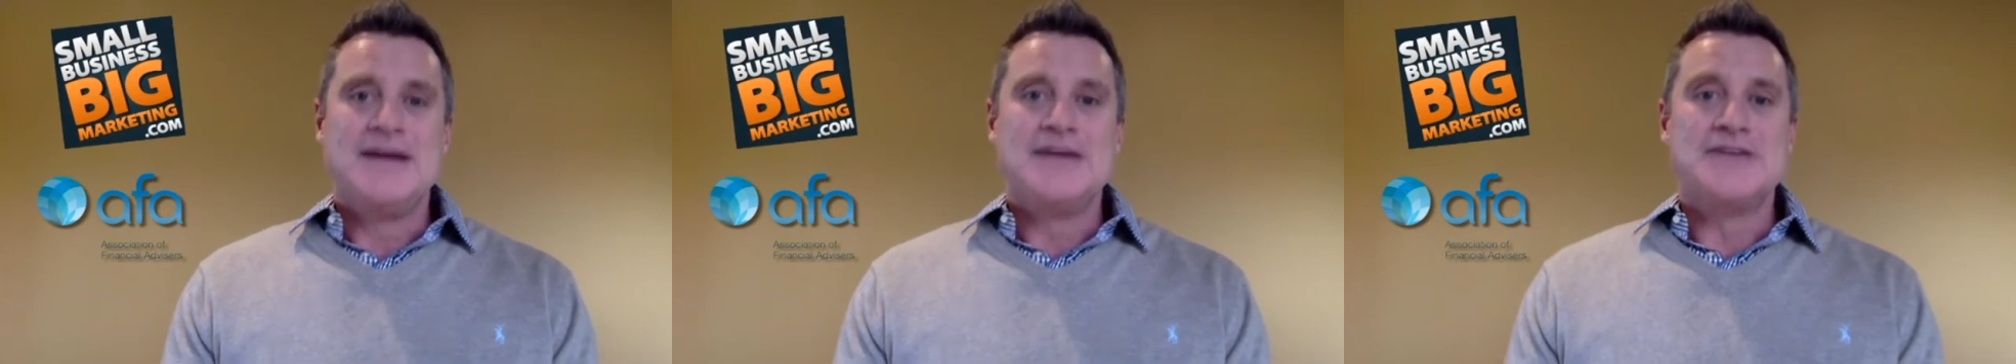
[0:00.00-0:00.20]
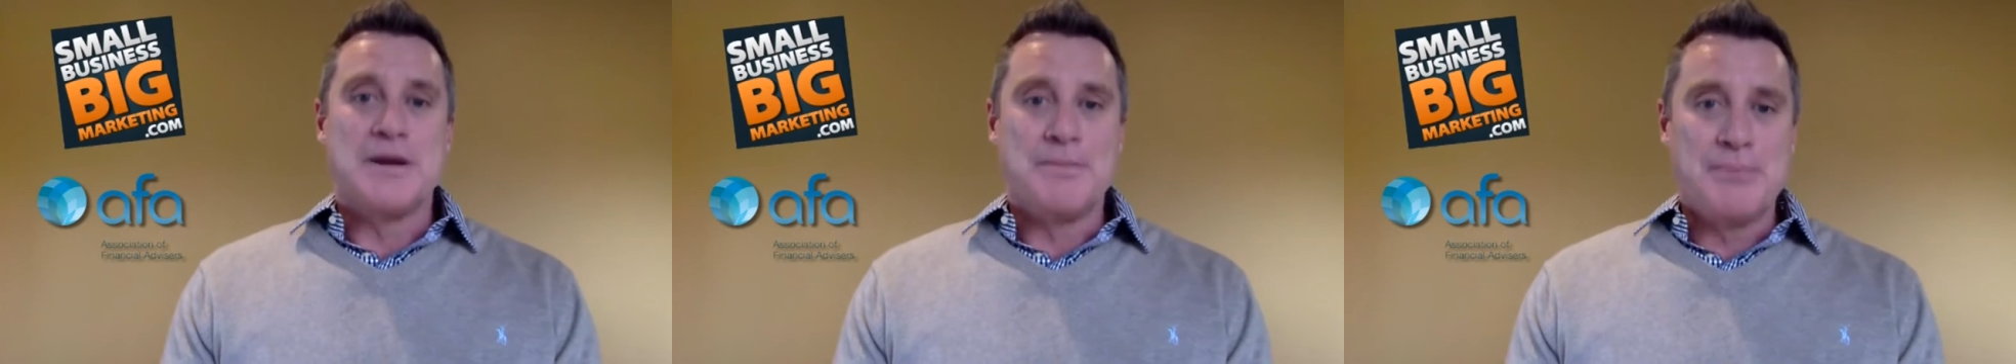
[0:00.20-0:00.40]

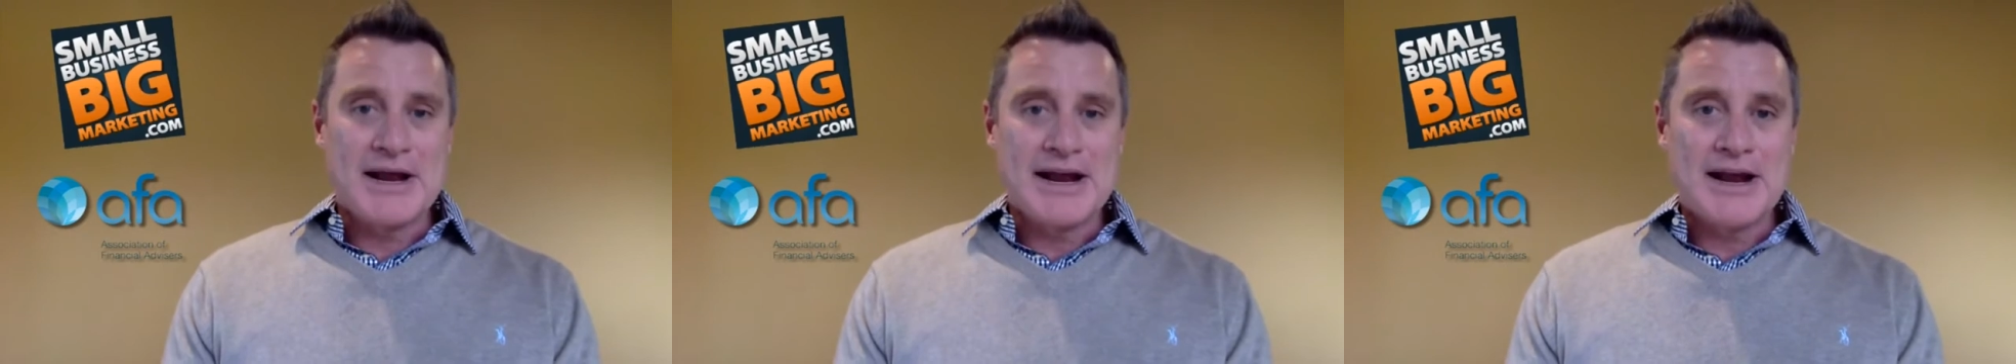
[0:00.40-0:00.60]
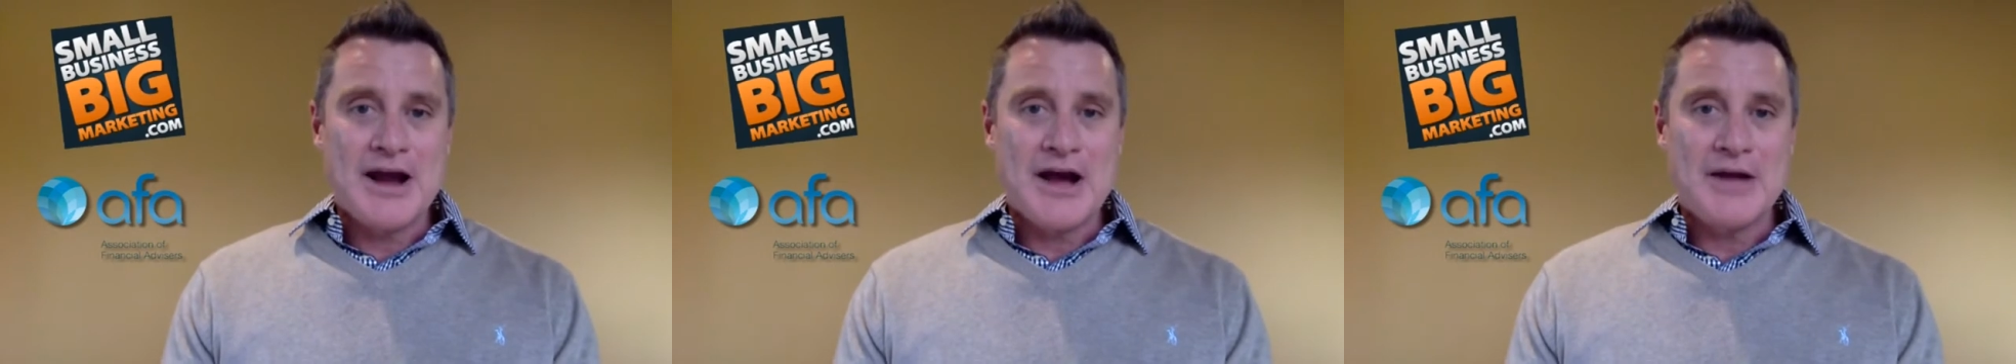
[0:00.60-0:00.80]
So
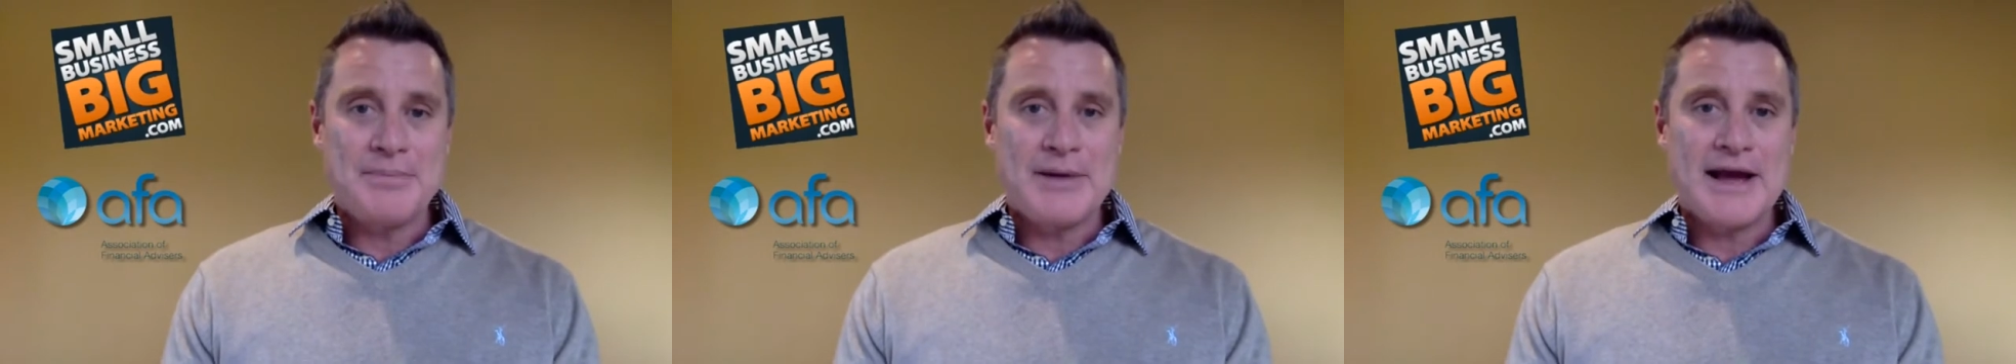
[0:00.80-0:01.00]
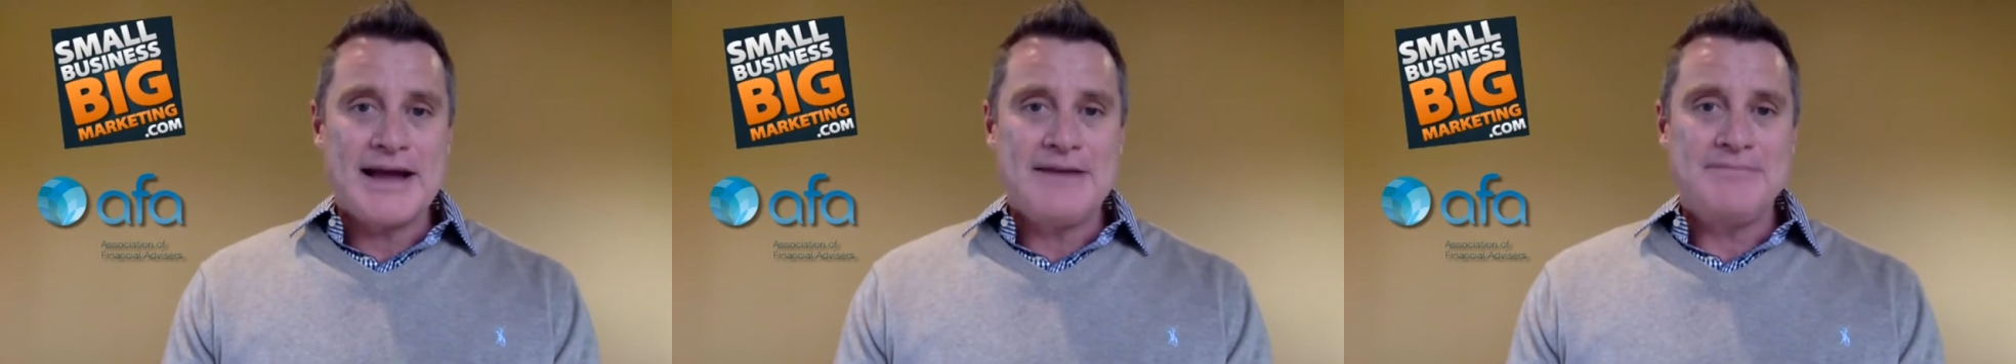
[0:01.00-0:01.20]
bring a
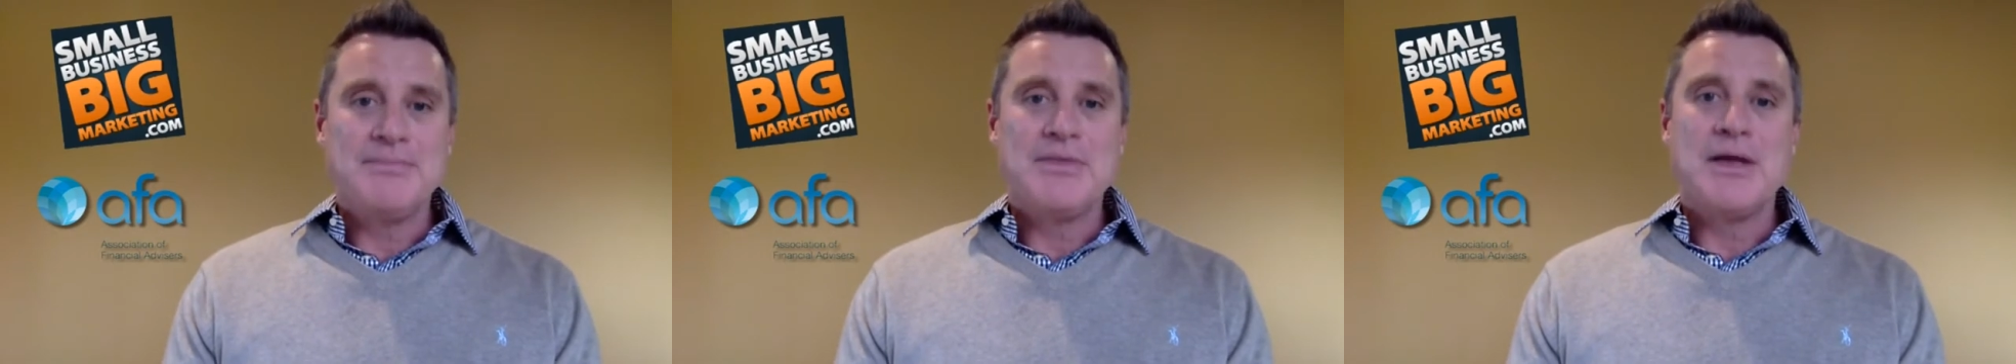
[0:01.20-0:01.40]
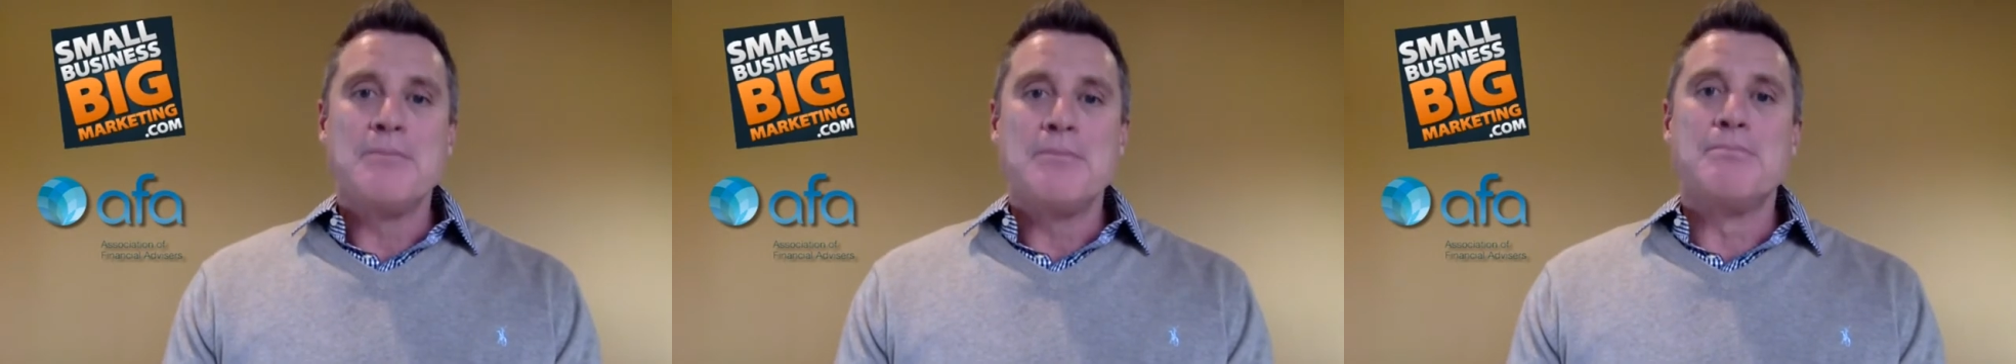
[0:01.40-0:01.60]
notepad,
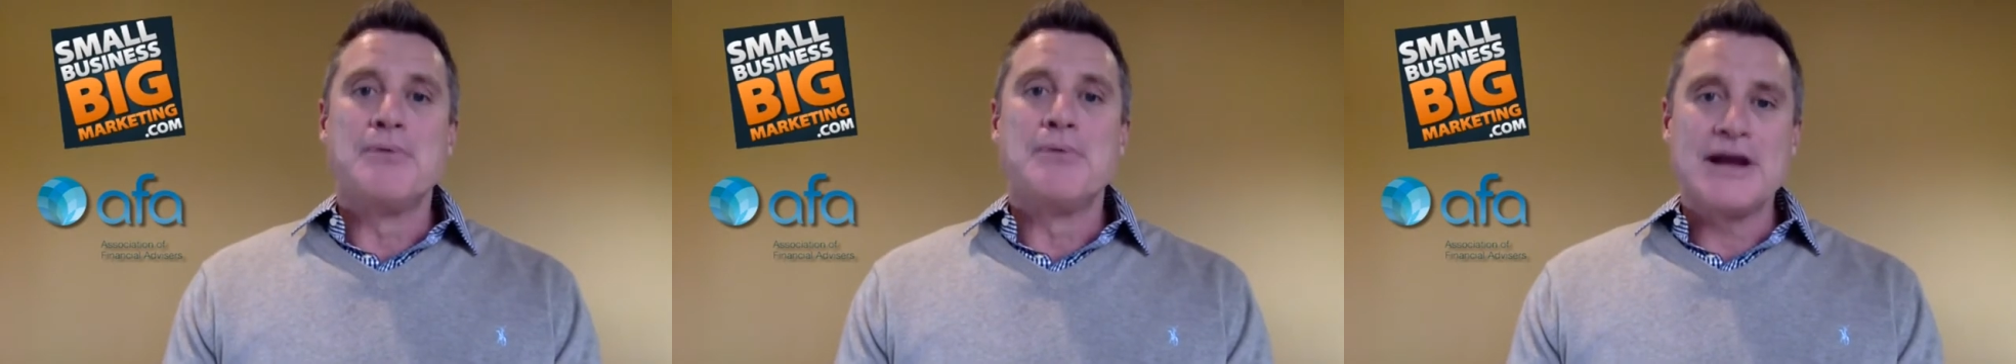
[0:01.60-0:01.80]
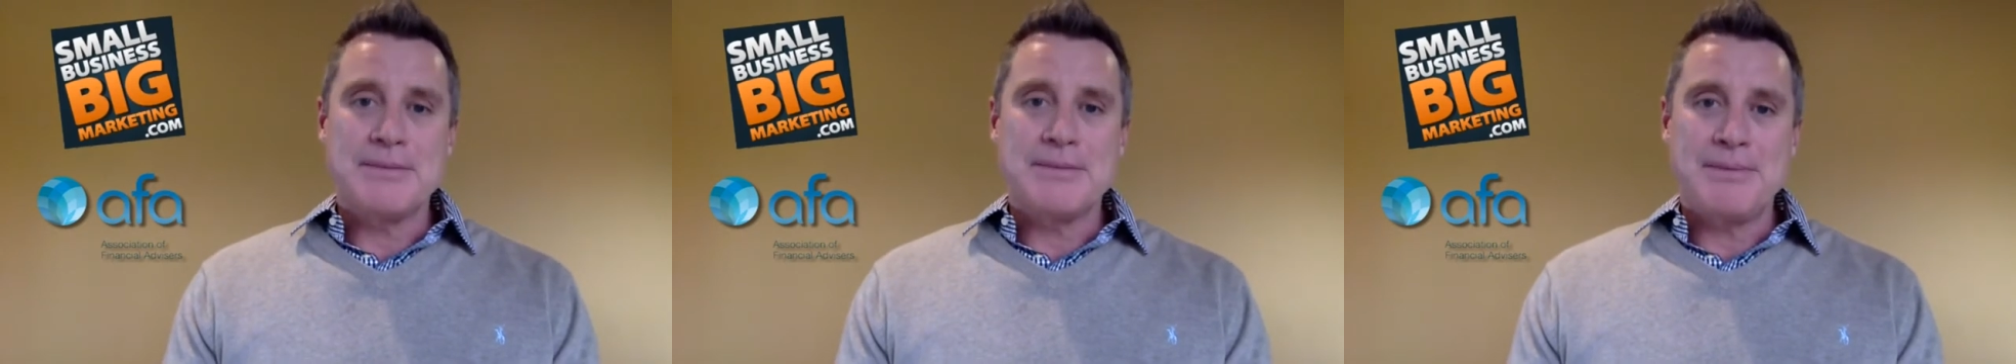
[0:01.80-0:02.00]

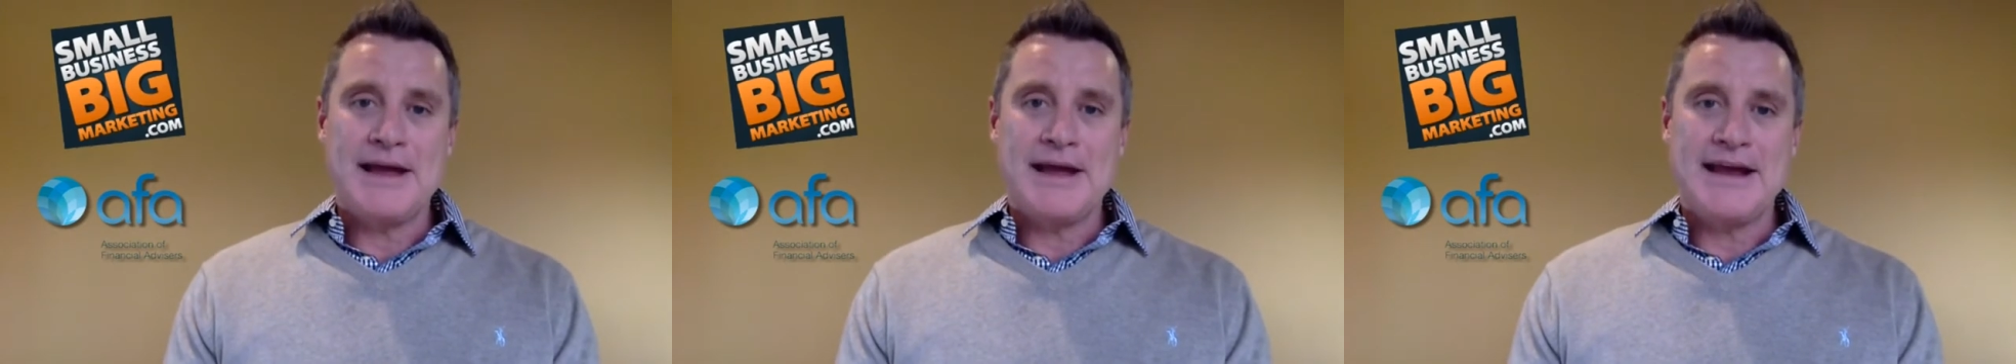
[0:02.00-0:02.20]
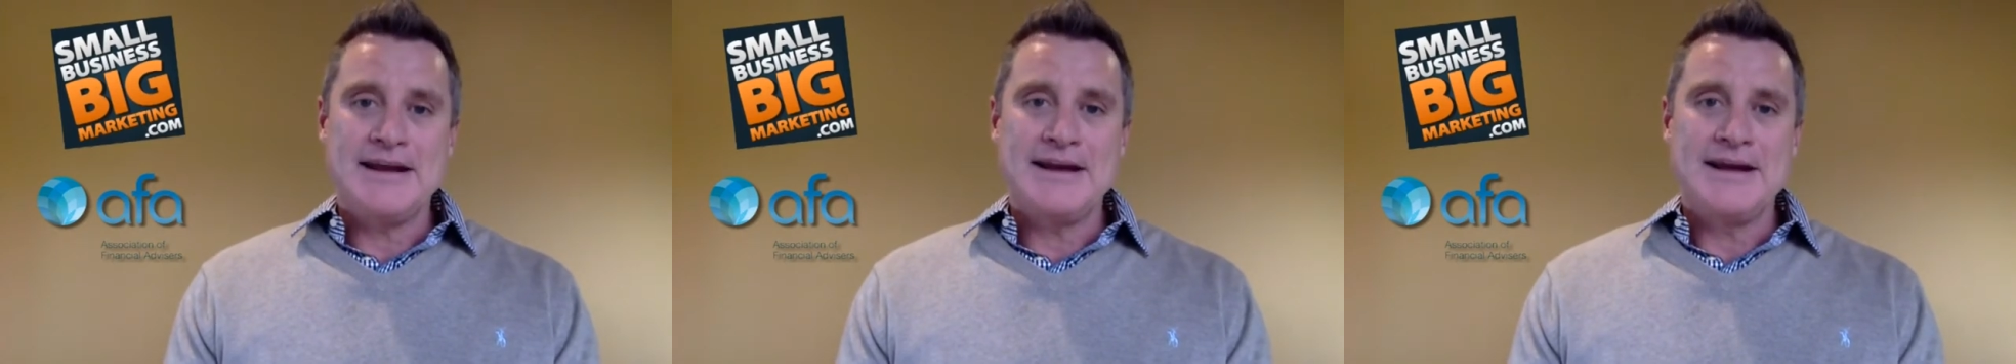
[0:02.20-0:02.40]
bring a
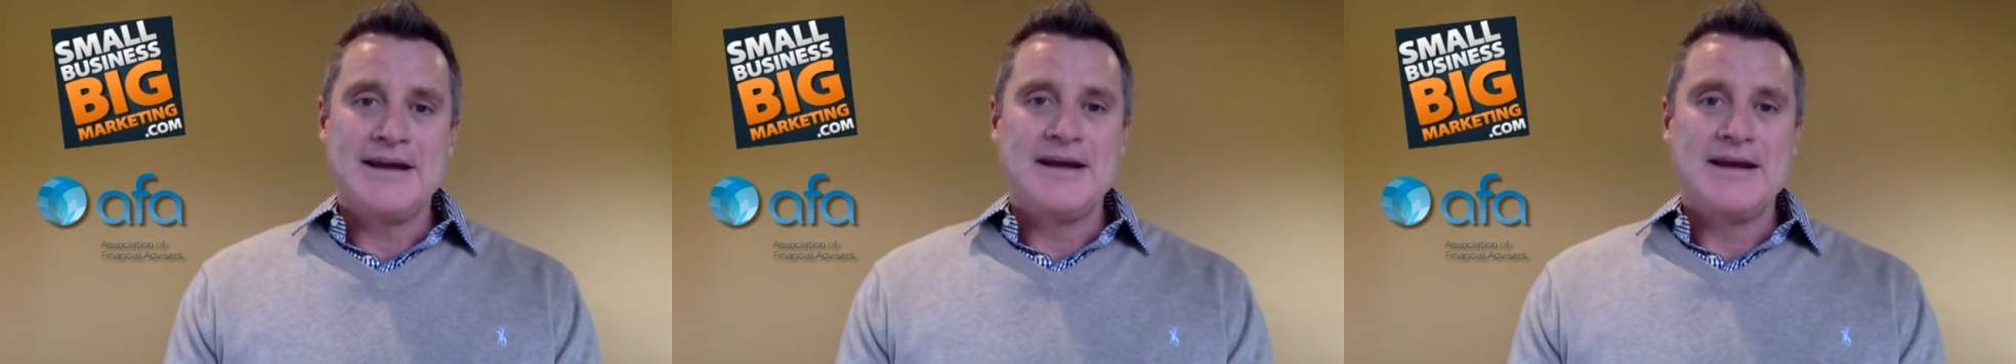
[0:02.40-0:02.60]
pen,